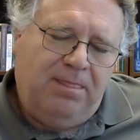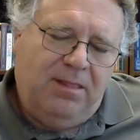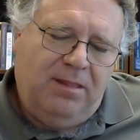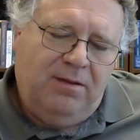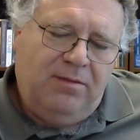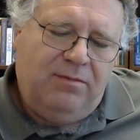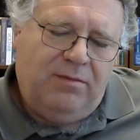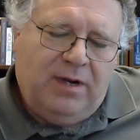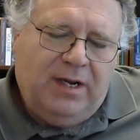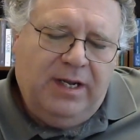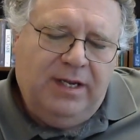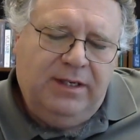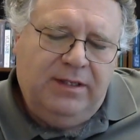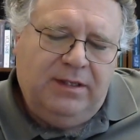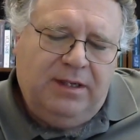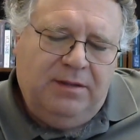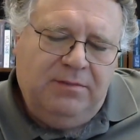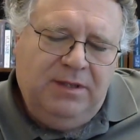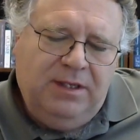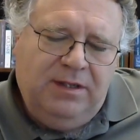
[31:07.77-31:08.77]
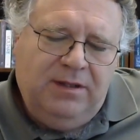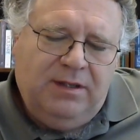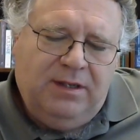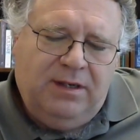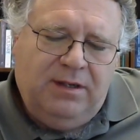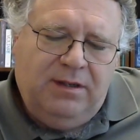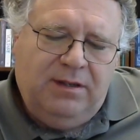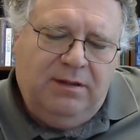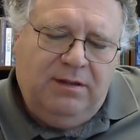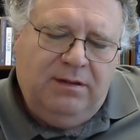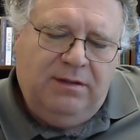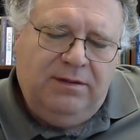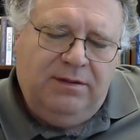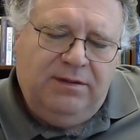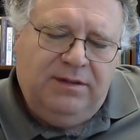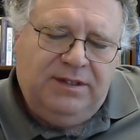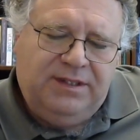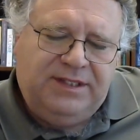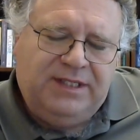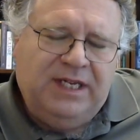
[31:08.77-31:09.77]
Right. I mean,
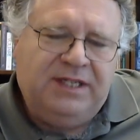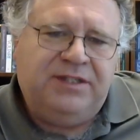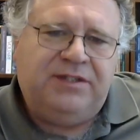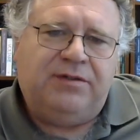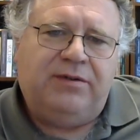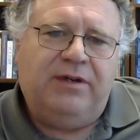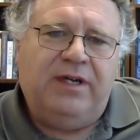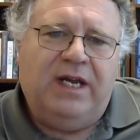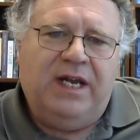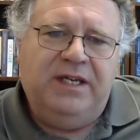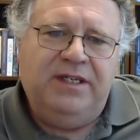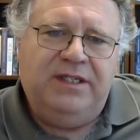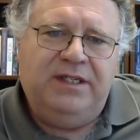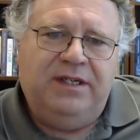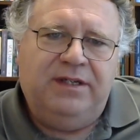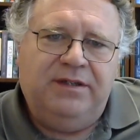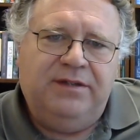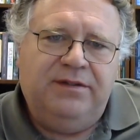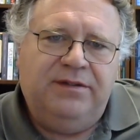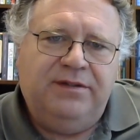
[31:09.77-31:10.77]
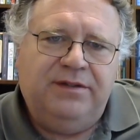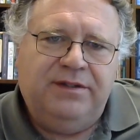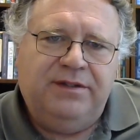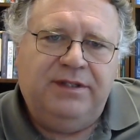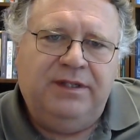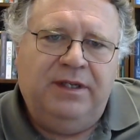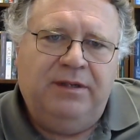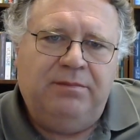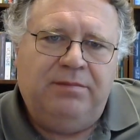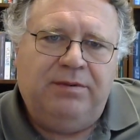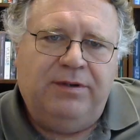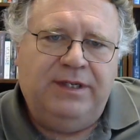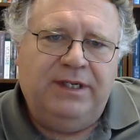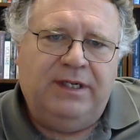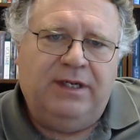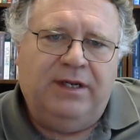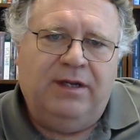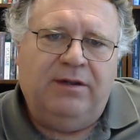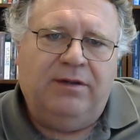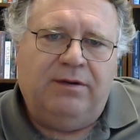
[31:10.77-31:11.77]
the sensory ideas in
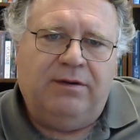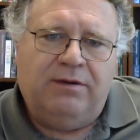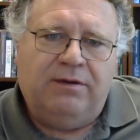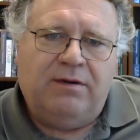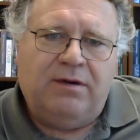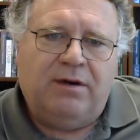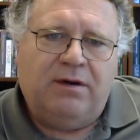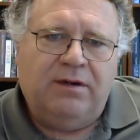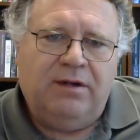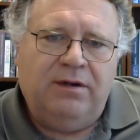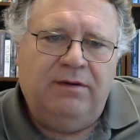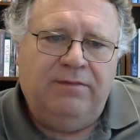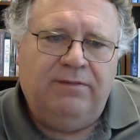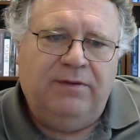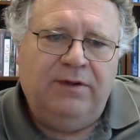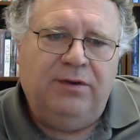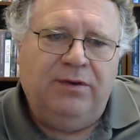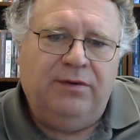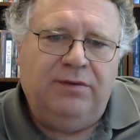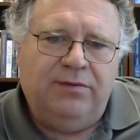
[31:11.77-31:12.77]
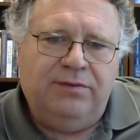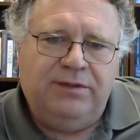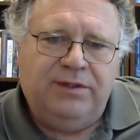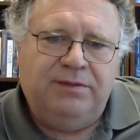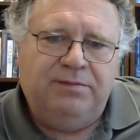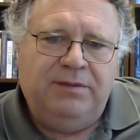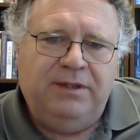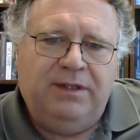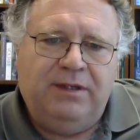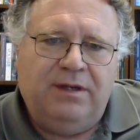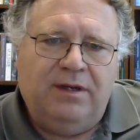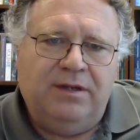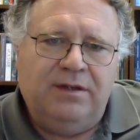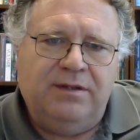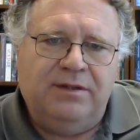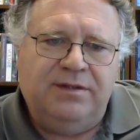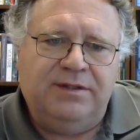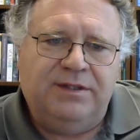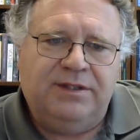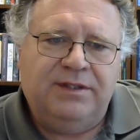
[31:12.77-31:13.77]
particular are confused
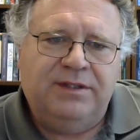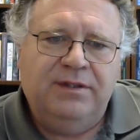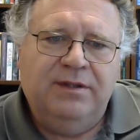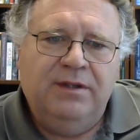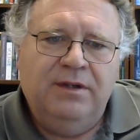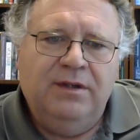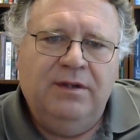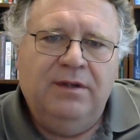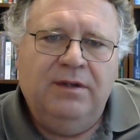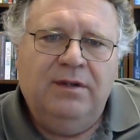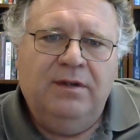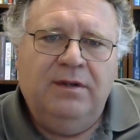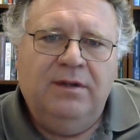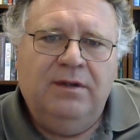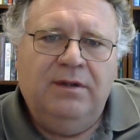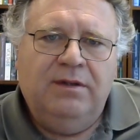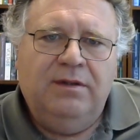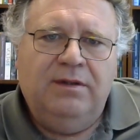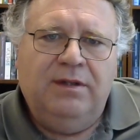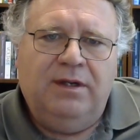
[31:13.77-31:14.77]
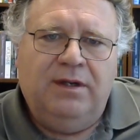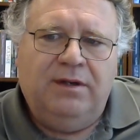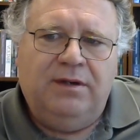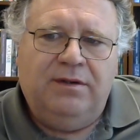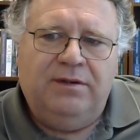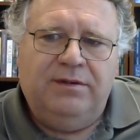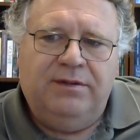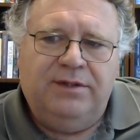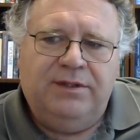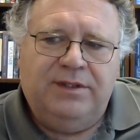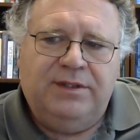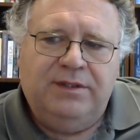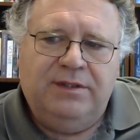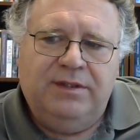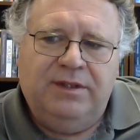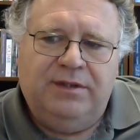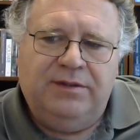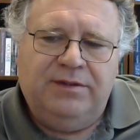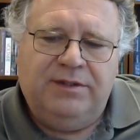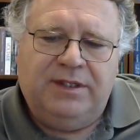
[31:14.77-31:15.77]
because there's
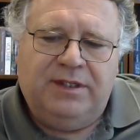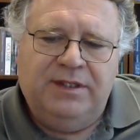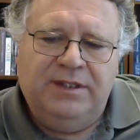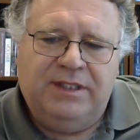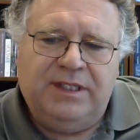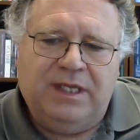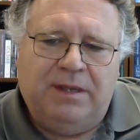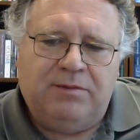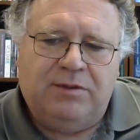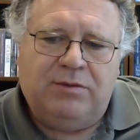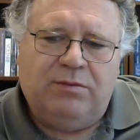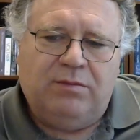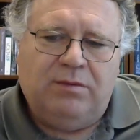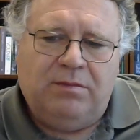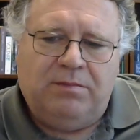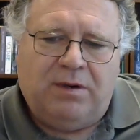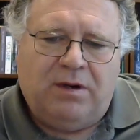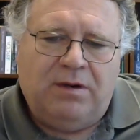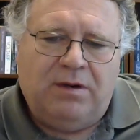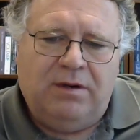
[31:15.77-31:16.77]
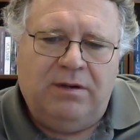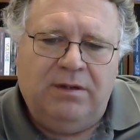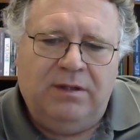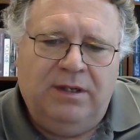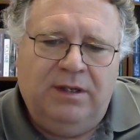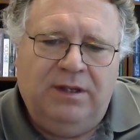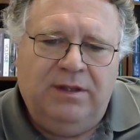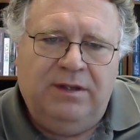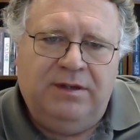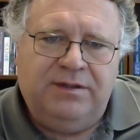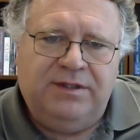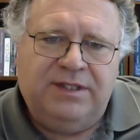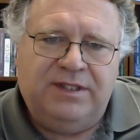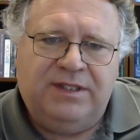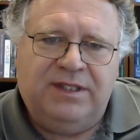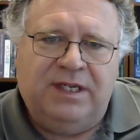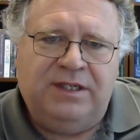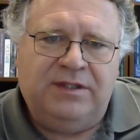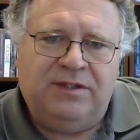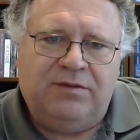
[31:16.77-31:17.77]
a conceptual part and there's a
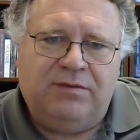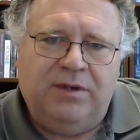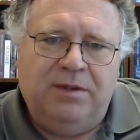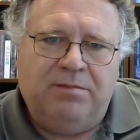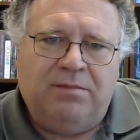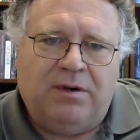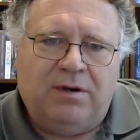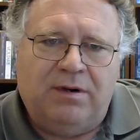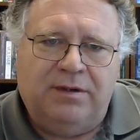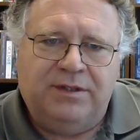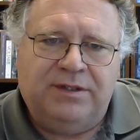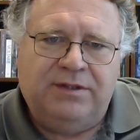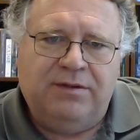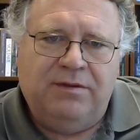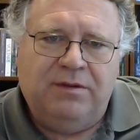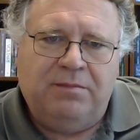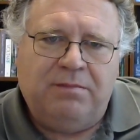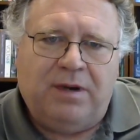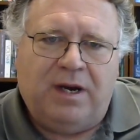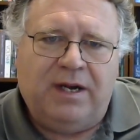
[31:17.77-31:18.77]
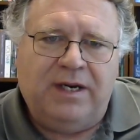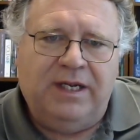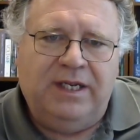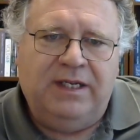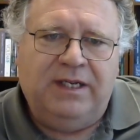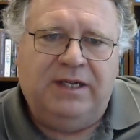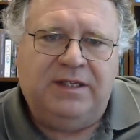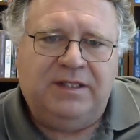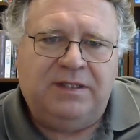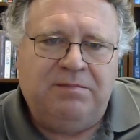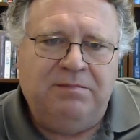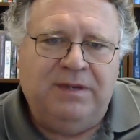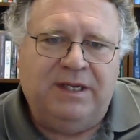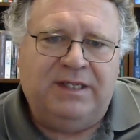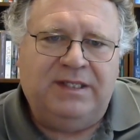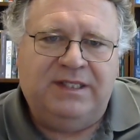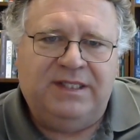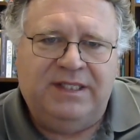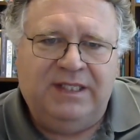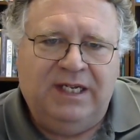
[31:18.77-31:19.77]
sensory part, so the body gets
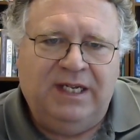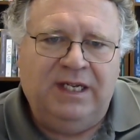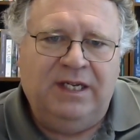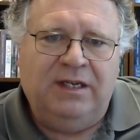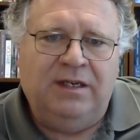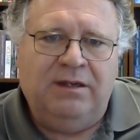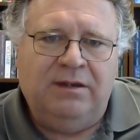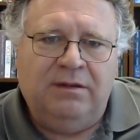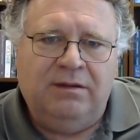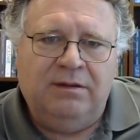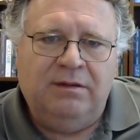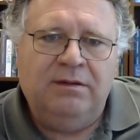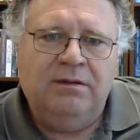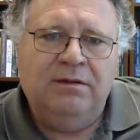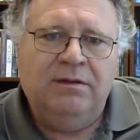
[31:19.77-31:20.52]
mixed in